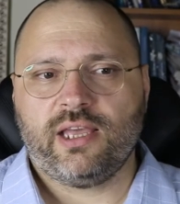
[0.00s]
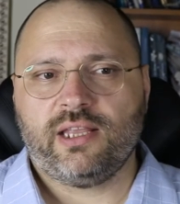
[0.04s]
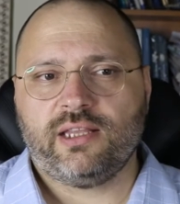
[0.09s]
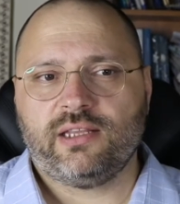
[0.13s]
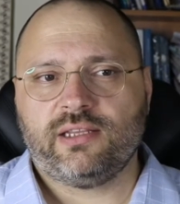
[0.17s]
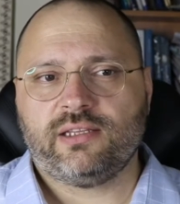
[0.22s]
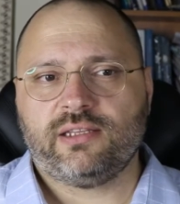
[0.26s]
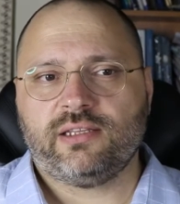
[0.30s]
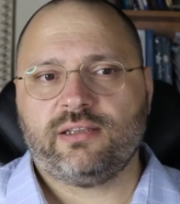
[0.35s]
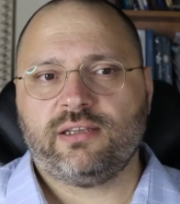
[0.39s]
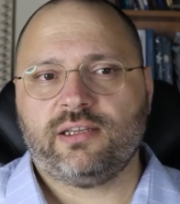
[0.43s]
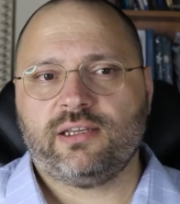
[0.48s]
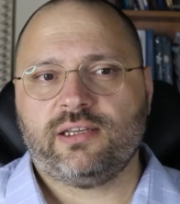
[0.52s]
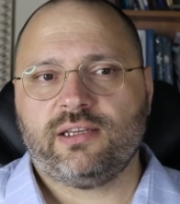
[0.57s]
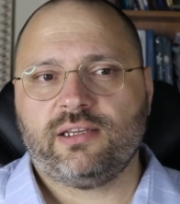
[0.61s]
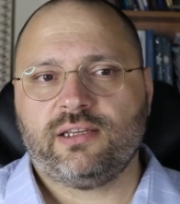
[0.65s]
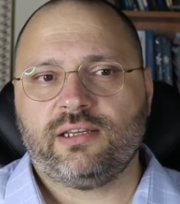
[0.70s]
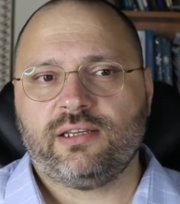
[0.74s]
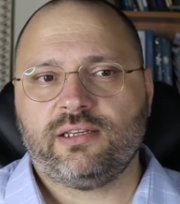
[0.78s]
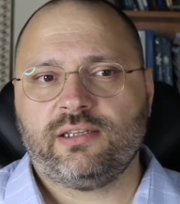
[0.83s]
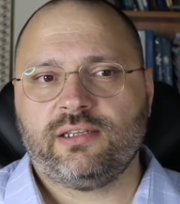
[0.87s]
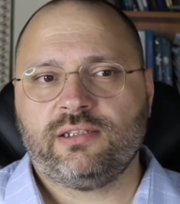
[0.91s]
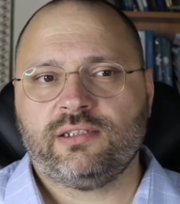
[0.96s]
And
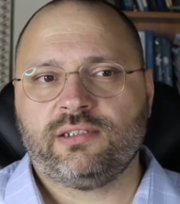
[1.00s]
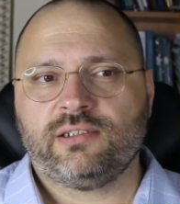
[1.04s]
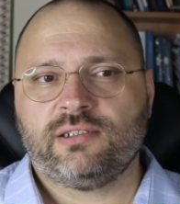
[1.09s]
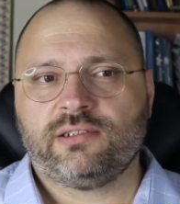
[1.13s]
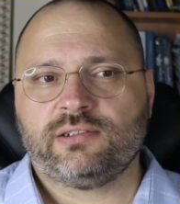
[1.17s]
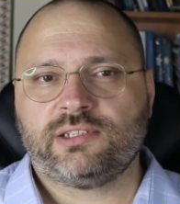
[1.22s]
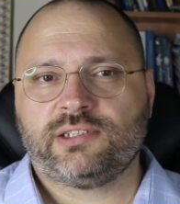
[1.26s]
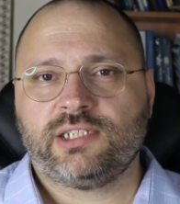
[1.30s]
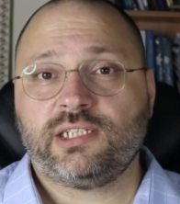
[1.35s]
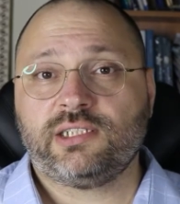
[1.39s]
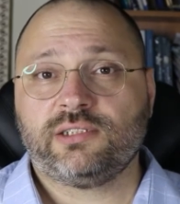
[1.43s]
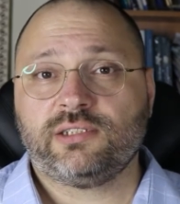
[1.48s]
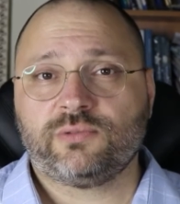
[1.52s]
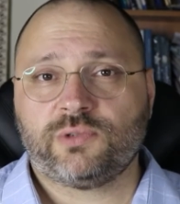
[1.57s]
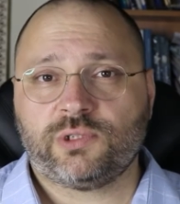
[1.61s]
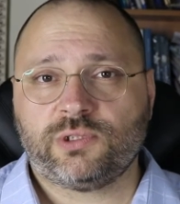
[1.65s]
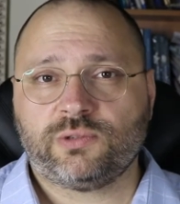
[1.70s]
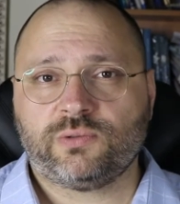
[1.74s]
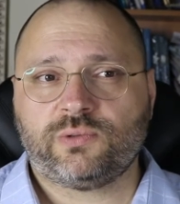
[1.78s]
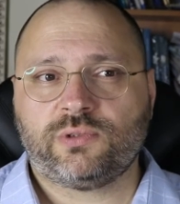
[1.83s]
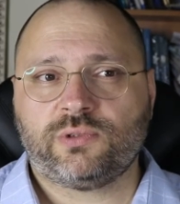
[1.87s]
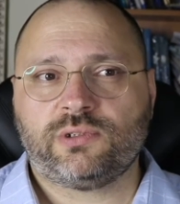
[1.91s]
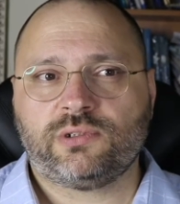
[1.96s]
uh, in the Second
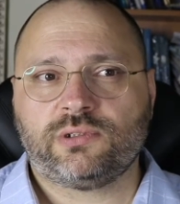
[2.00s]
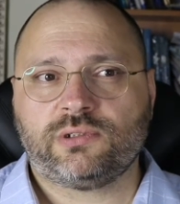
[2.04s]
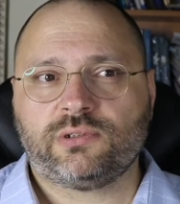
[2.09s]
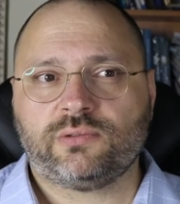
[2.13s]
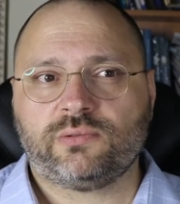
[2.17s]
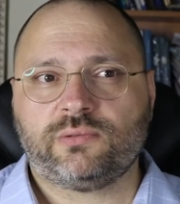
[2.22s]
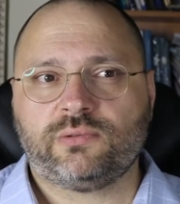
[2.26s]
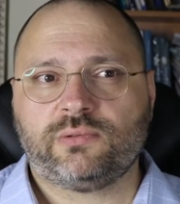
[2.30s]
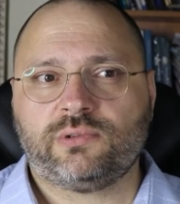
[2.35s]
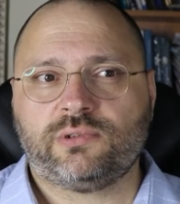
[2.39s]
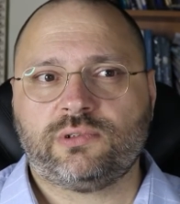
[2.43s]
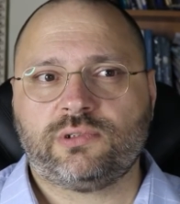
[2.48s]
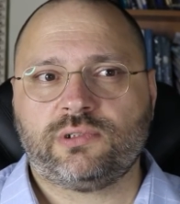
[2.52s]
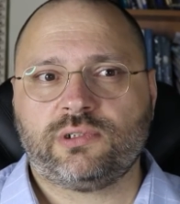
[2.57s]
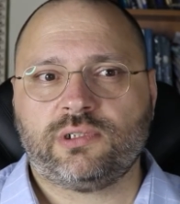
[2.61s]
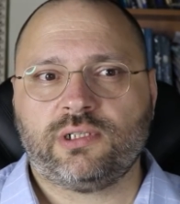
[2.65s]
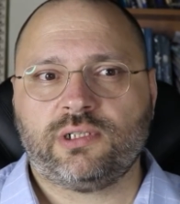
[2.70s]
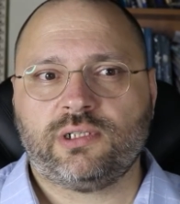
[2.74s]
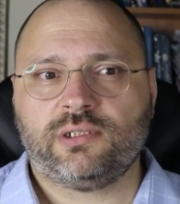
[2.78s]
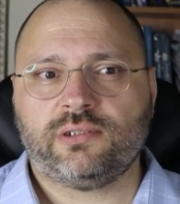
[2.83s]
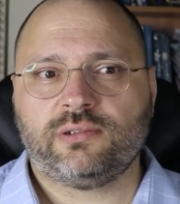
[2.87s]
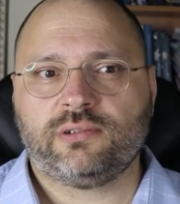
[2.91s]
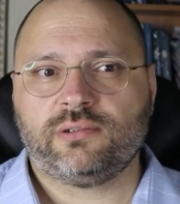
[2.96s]
World
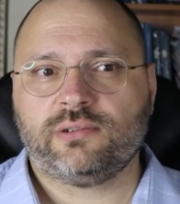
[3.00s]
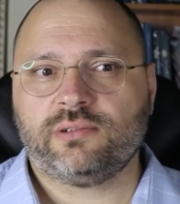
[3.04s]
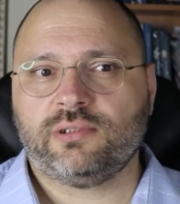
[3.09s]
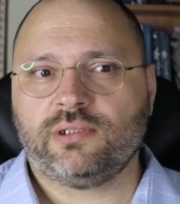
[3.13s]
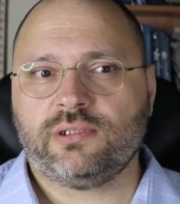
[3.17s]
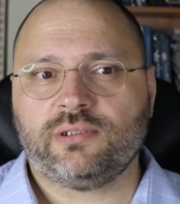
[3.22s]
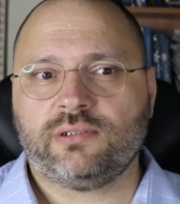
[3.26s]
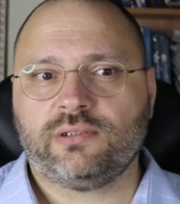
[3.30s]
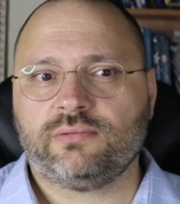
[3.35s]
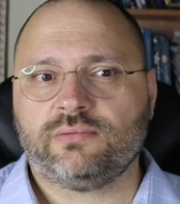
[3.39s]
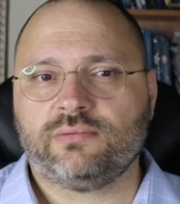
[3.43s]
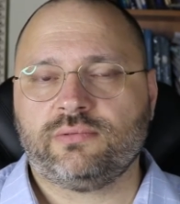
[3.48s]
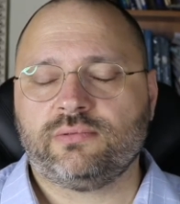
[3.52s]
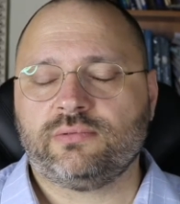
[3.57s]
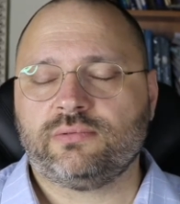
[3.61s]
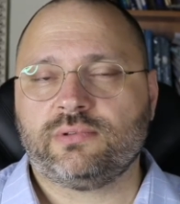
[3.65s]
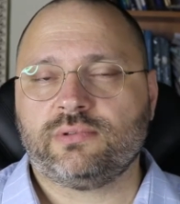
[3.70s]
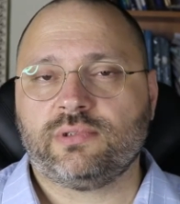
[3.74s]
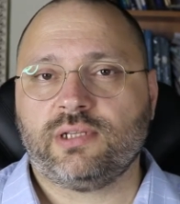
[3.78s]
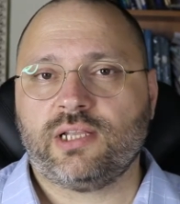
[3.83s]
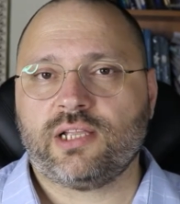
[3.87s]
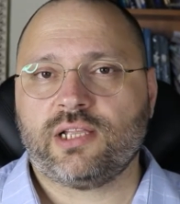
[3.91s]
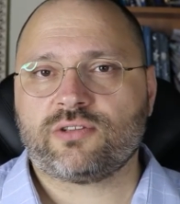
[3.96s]
War, uh, uh,
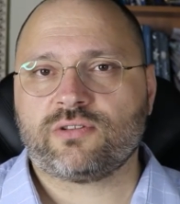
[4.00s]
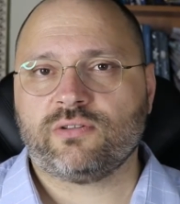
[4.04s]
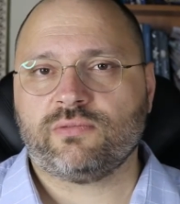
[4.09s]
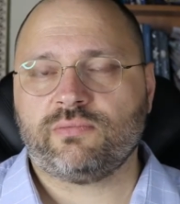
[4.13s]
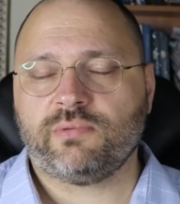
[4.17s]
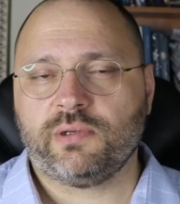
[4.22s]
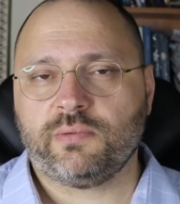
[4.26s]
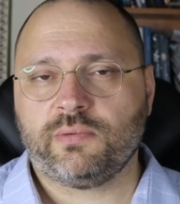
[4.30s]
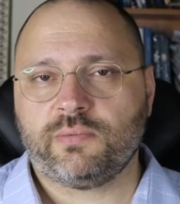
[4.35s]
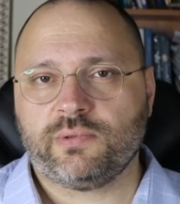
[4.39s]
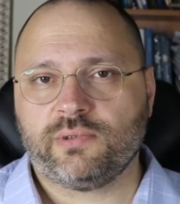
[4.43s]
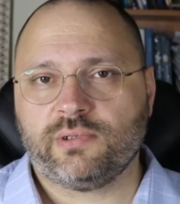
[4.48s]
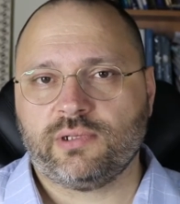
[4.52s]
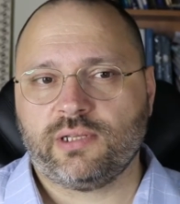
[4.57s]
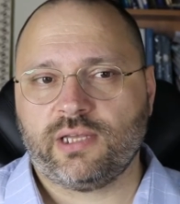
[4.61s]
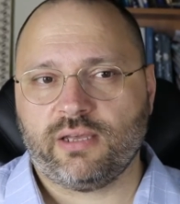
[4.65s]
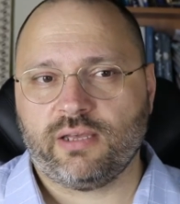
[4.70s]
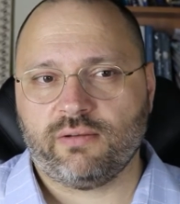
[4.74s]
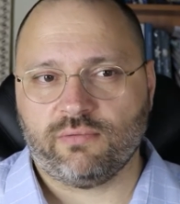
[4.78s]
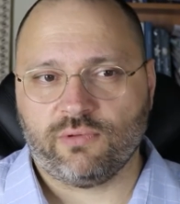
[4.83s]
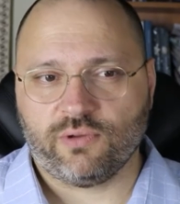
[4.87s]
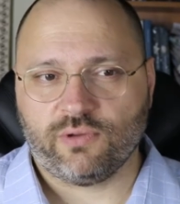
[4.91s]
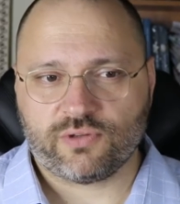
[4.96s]
lots of
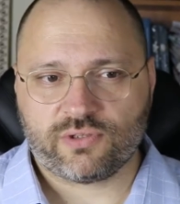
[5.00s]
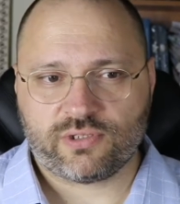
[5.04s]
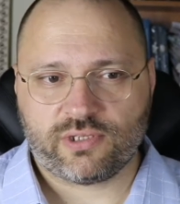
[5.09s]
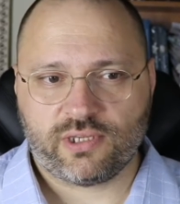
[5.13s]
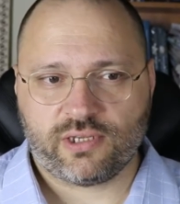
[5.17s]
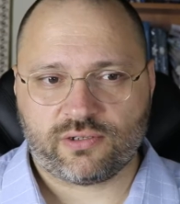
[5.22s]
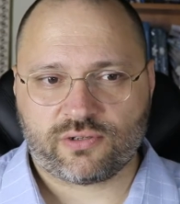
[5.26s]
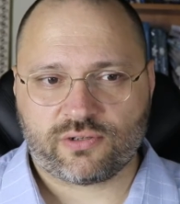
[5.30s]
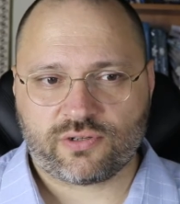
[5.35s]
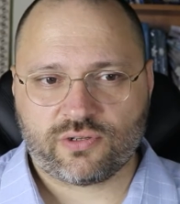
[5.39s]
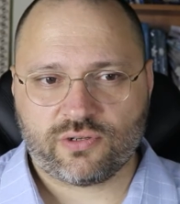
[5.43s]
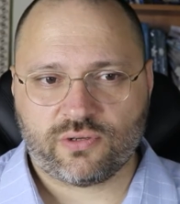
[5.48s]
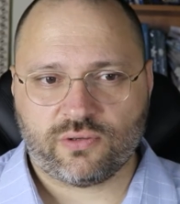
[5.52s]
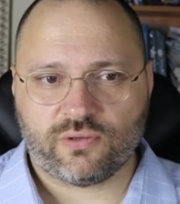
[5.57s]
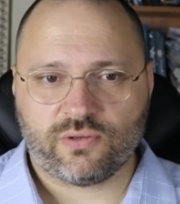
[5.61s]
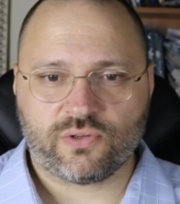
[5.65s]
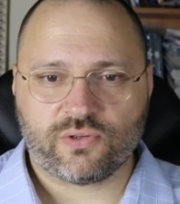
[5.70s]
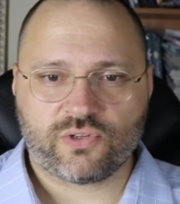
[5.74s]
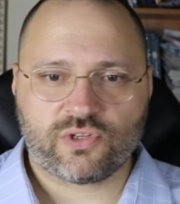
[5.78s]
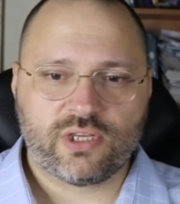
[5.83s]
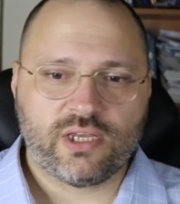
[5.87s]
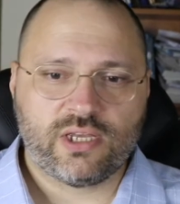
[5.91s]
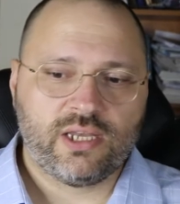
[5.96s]
people have lost their
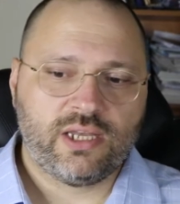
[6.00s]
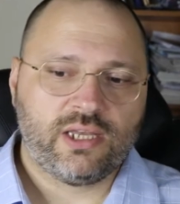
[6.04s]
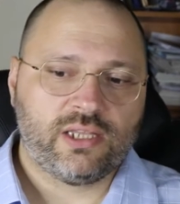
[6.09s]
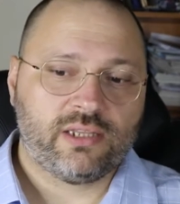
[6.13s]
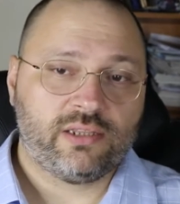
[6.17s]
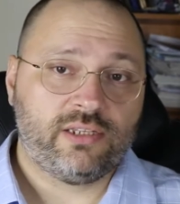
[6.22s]
souls.